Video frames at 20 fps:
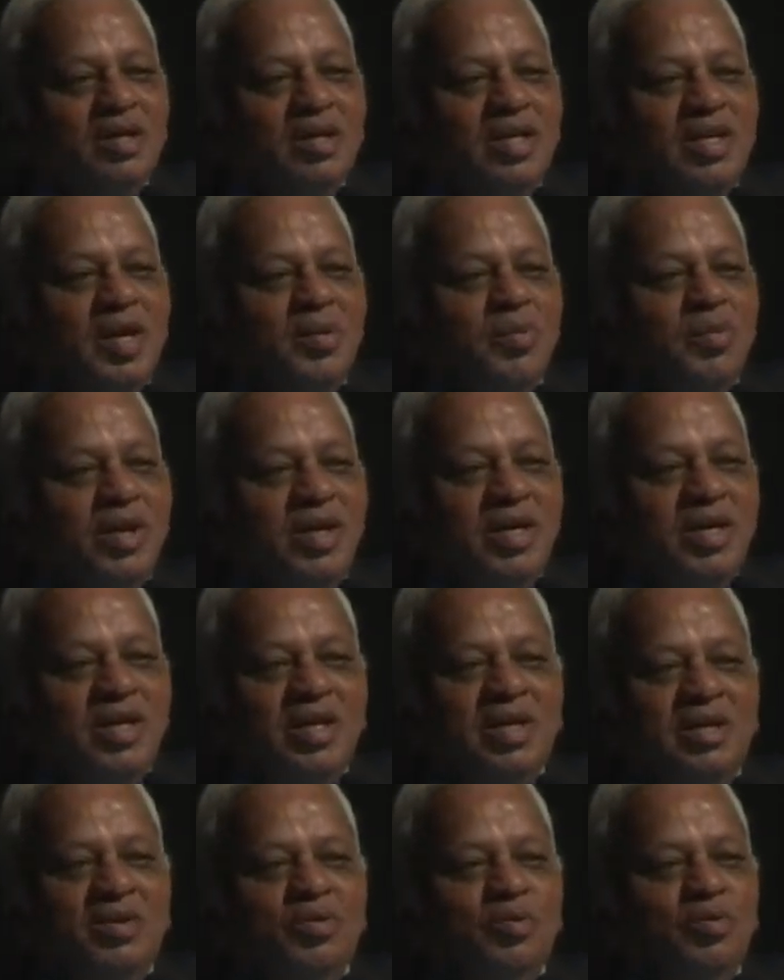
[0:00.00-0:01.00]
the
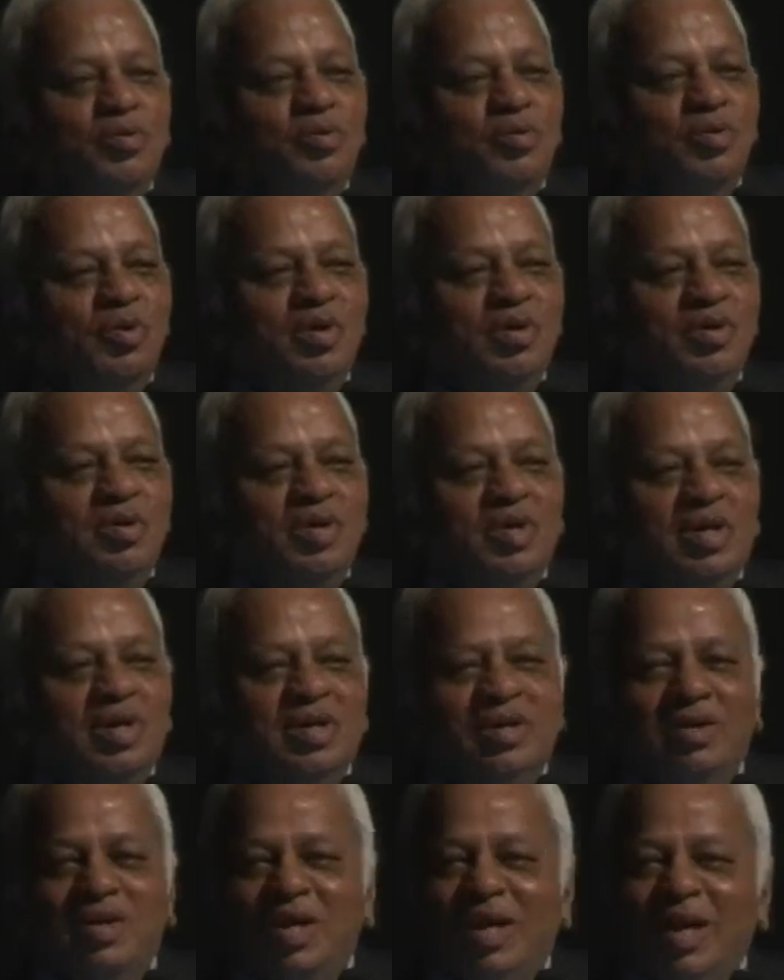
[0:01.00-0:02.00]
ability to
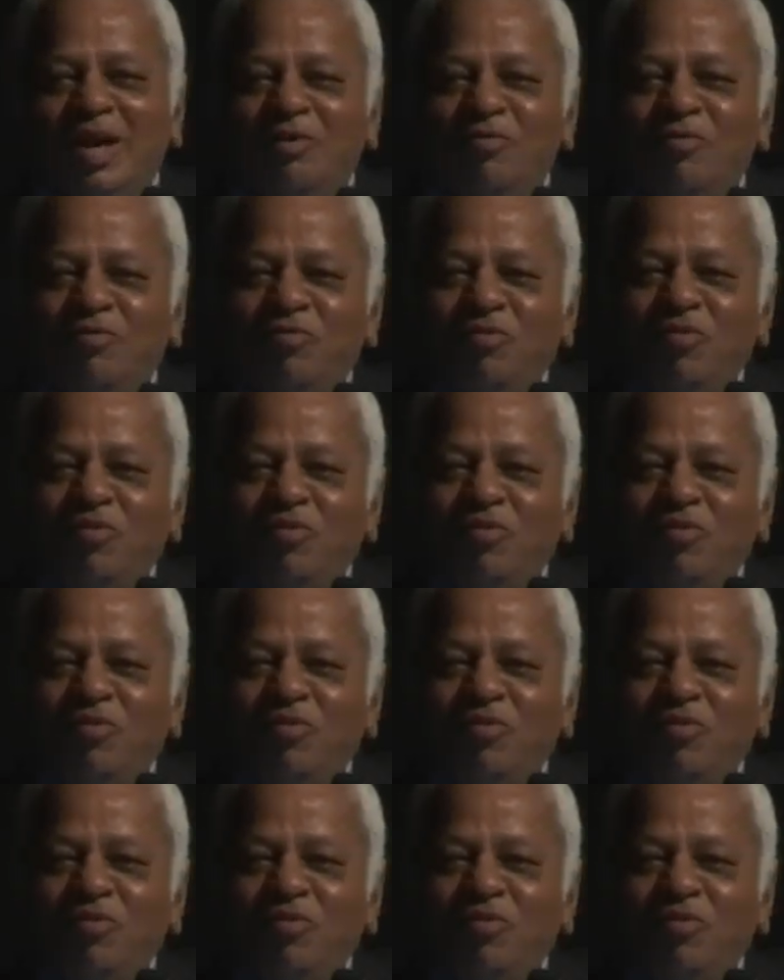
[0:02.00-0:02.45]
have